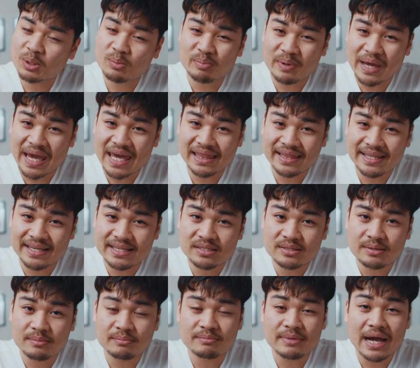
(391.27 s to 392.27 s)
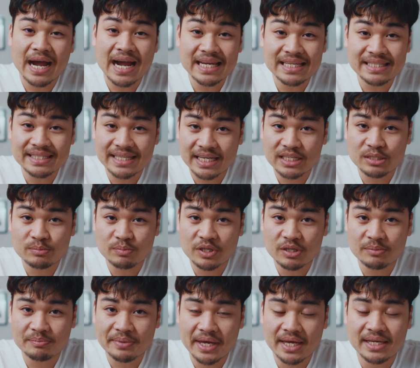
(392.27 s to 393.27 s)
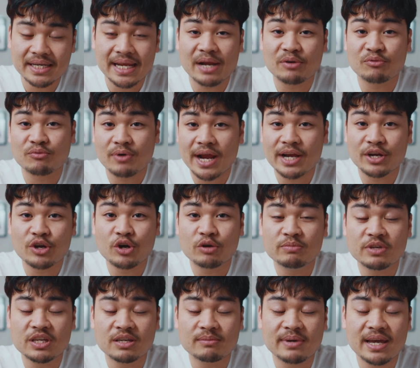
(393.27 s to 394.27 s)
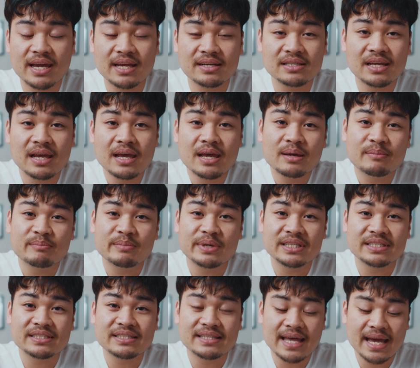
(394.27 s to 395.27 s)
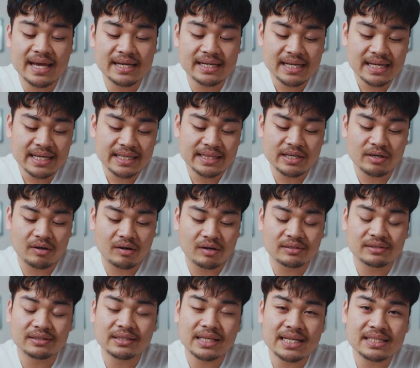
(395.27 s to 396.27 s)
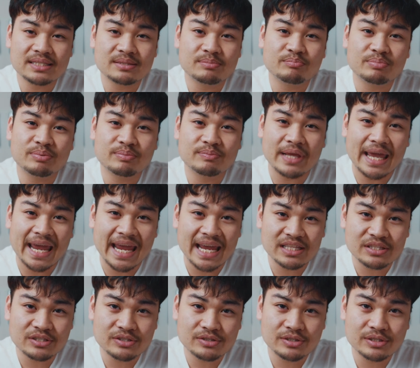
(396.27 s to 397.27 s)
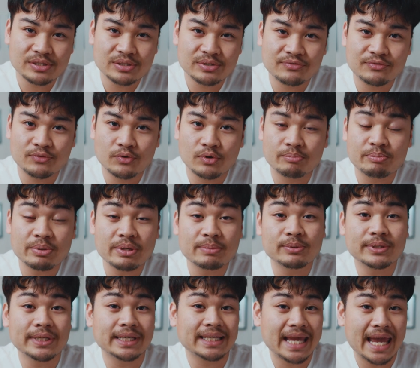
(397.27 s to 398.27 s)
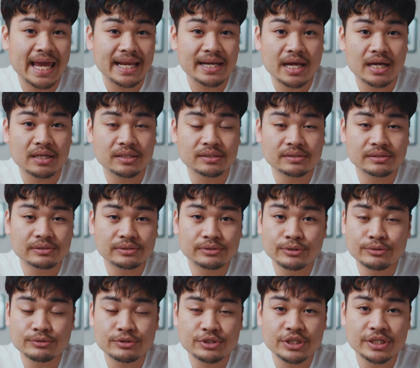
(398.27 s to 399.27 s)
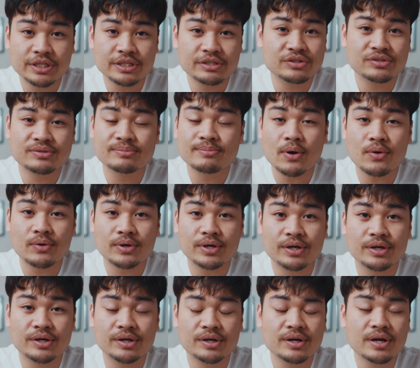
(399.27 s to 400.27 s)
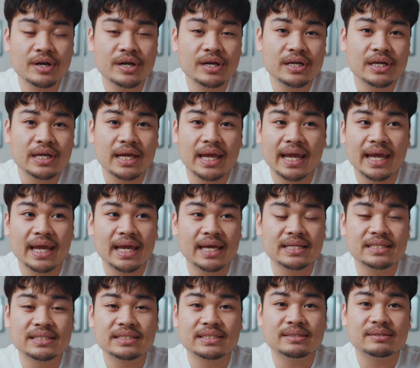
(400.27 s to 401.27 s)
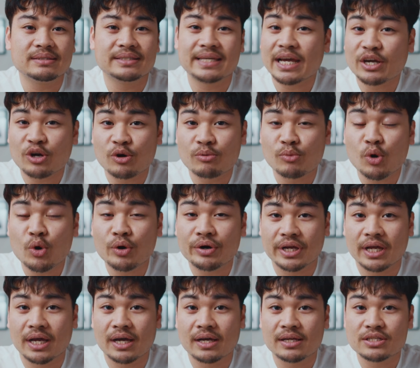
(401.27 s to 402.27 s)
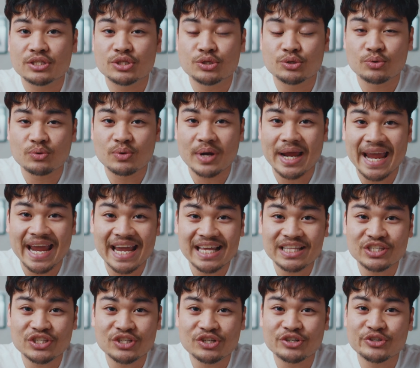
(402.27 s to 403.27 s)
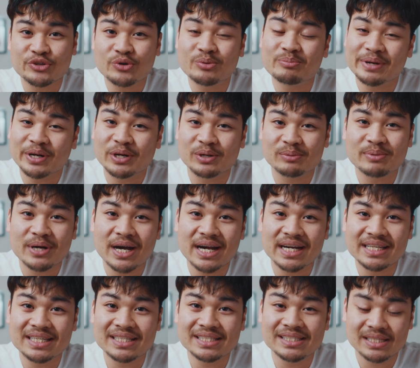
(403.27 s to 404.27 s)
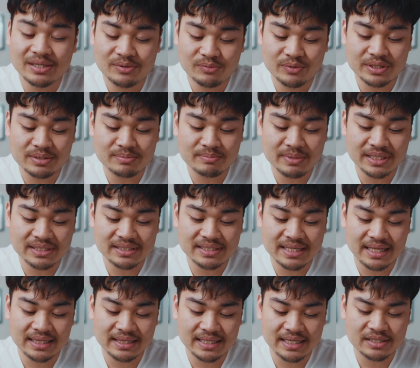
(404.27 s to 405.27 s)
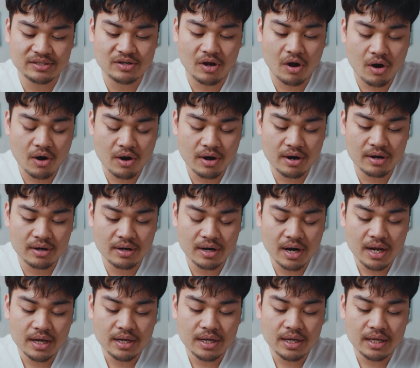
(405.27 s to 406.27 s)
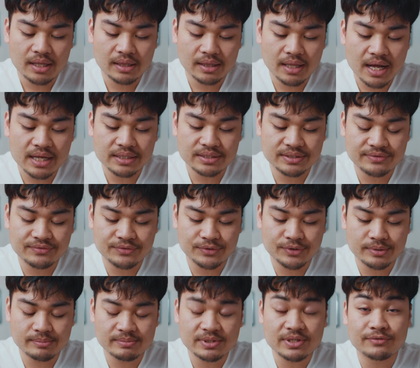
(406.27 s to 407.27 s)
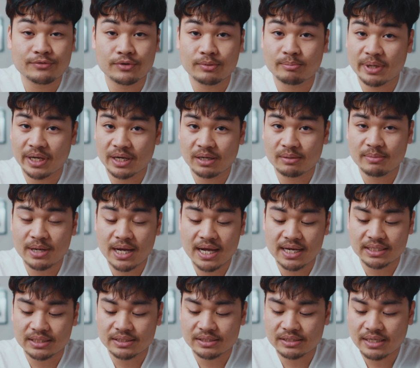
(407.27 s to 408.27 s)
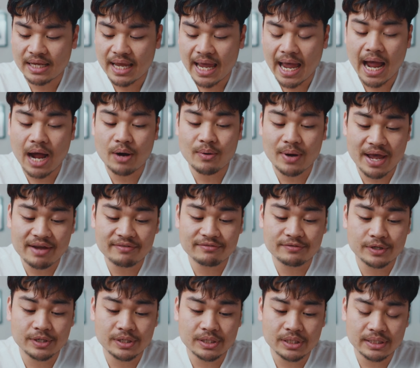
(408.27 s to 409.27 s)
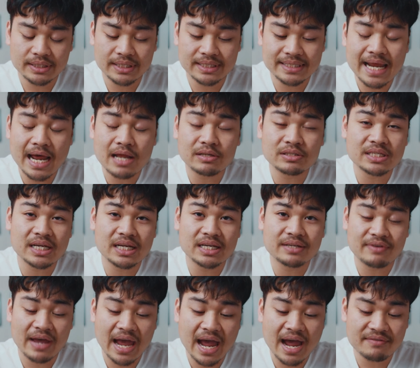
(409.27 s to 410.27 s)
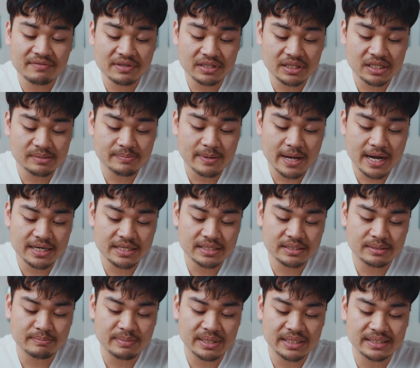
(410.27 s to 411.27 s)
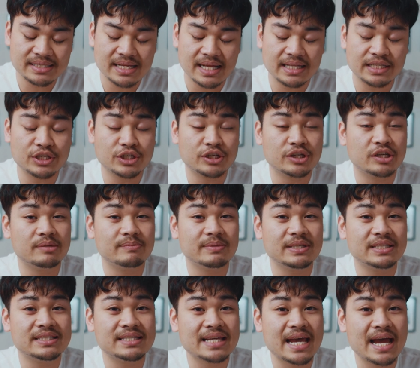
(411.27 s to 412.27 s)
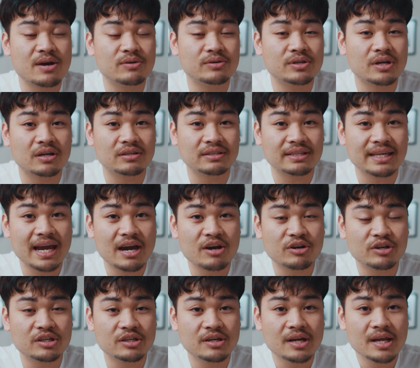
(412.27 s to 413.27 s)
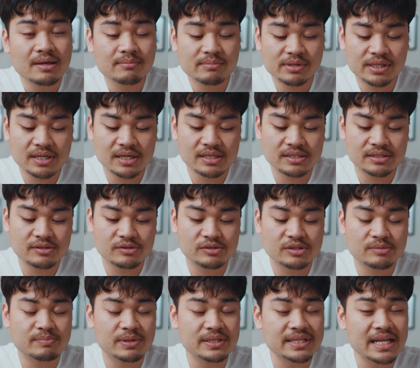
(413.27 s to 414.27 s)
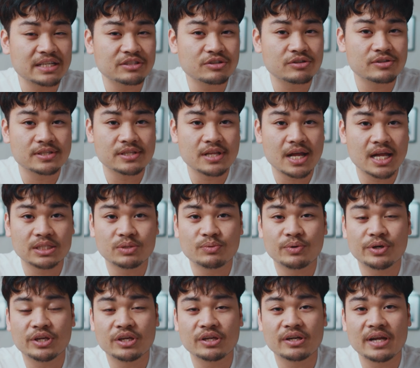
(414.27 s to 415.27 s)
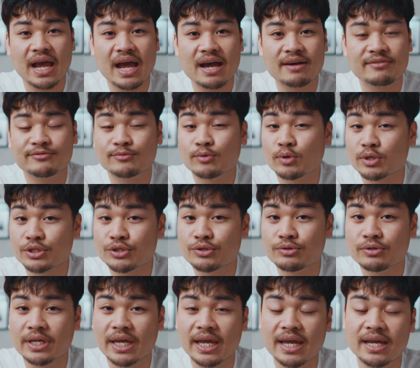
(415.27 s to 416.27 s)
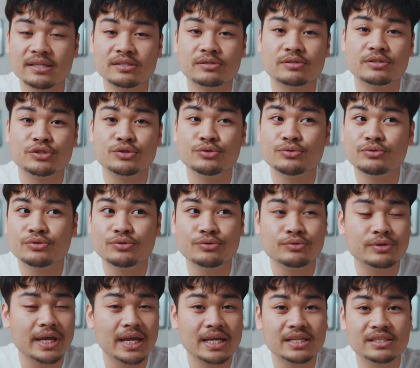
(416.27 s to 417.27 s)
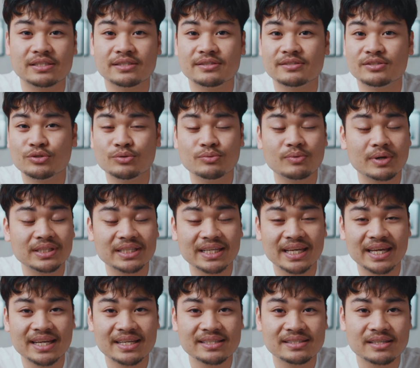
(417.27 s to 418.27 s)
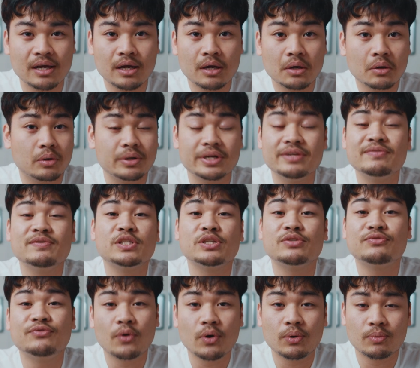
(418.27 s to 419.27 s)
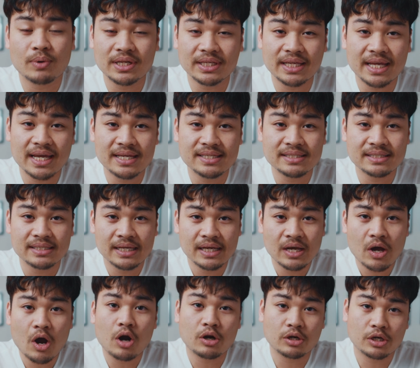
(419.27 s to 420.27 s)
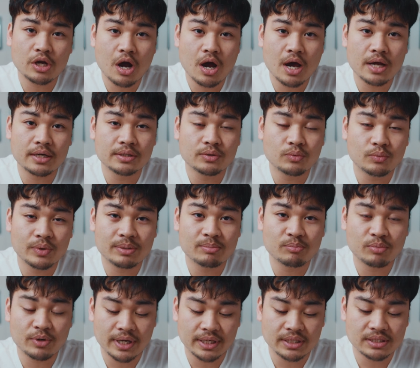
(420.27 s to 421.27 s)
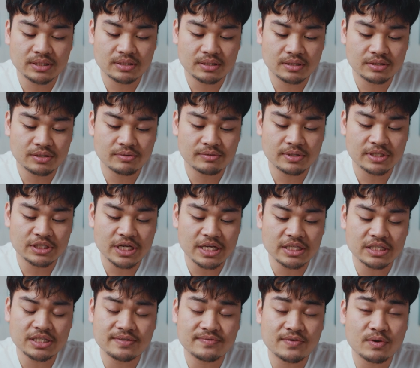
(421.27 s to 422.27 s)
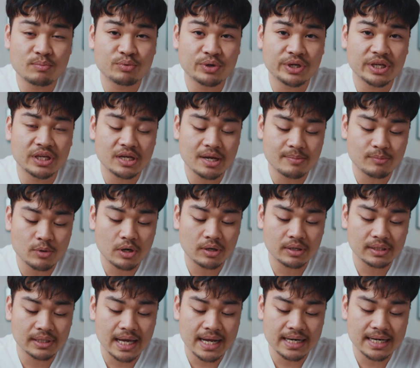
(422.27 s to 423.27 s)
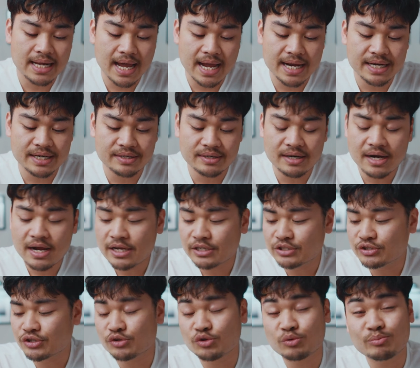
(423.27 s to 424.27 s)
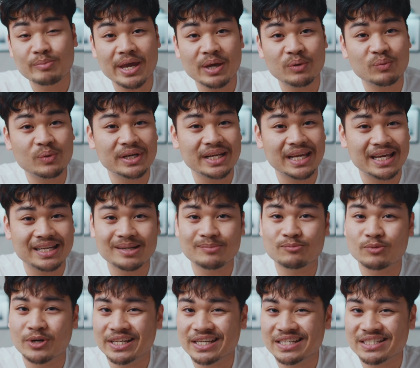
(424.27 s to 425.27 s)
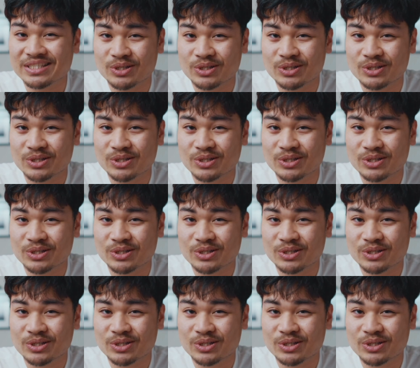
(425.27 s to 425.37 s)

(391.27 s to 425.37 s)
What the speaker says: the ban list, Ice Age being banned and Raigo being banned means that there are less answers for people like NL, Lucci, Smoker, and Gecko Moria to answer your bigger bodies, which means that there are lots of rooms for bigger bodies. However, the downside of having these bodies means that you're going to be down on counter because those potential slots where you can have 4 2Ks or 2 2Ks and 2 1Ks or even just 4 1Ks are gone with bricks. So the chances of you bricking up are a lot higher, so you may want to end up running a